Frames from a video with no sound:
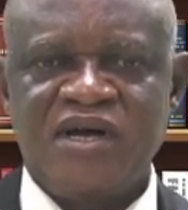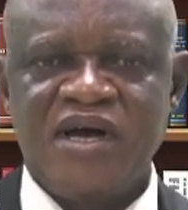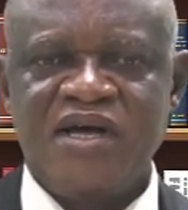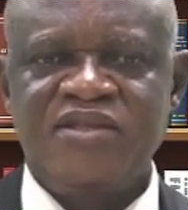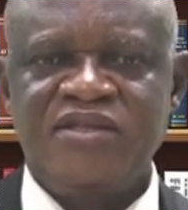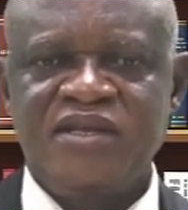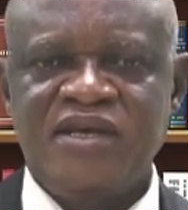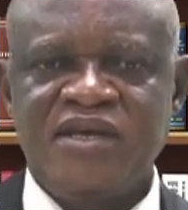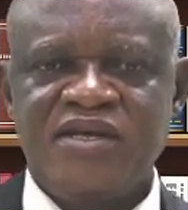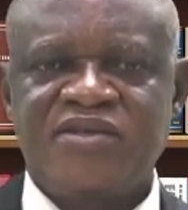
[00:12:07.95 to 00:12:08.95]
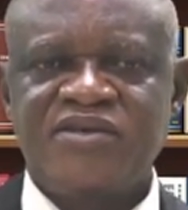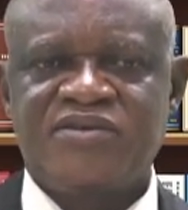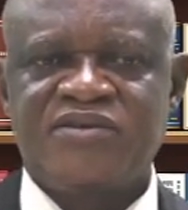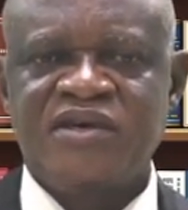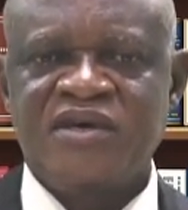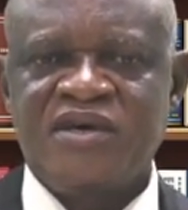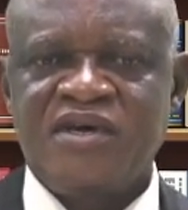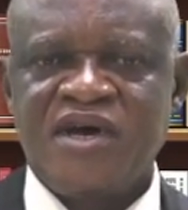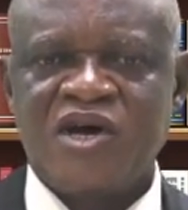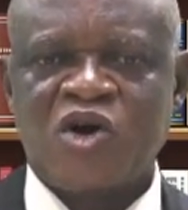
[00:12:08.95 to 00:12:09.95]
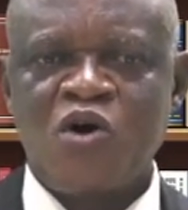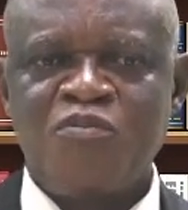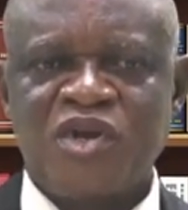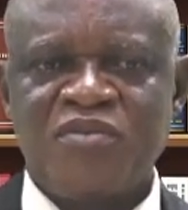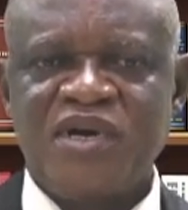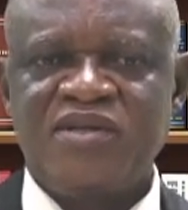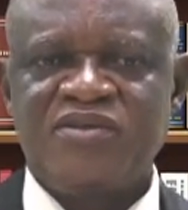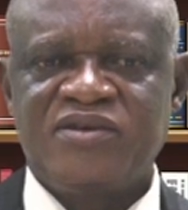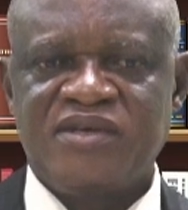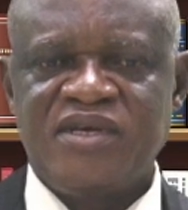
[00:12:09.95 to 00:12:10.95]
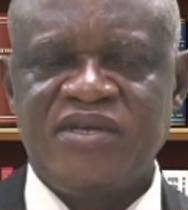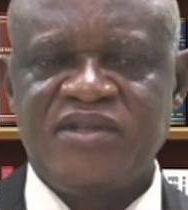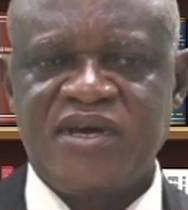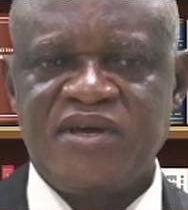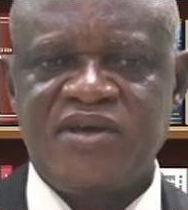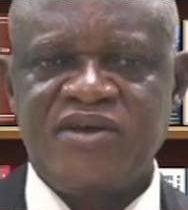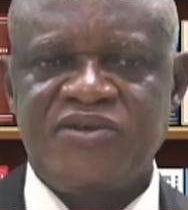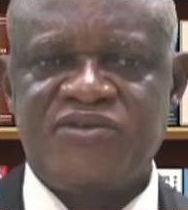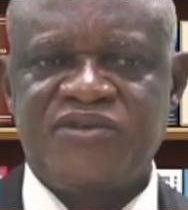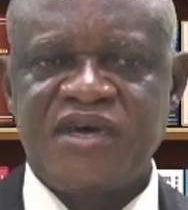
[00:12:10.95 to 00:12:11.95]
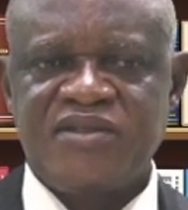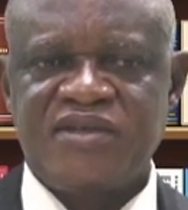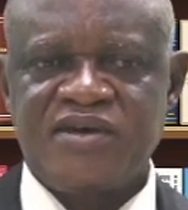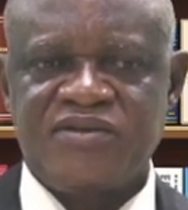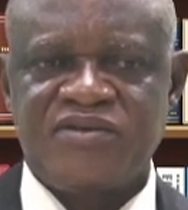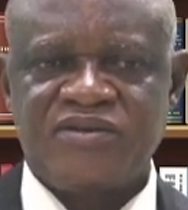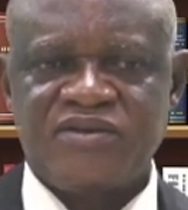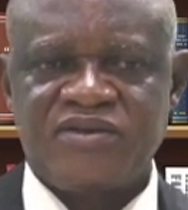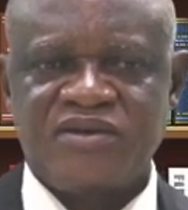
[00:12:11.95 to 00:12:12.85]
and it is a complement in the sentence.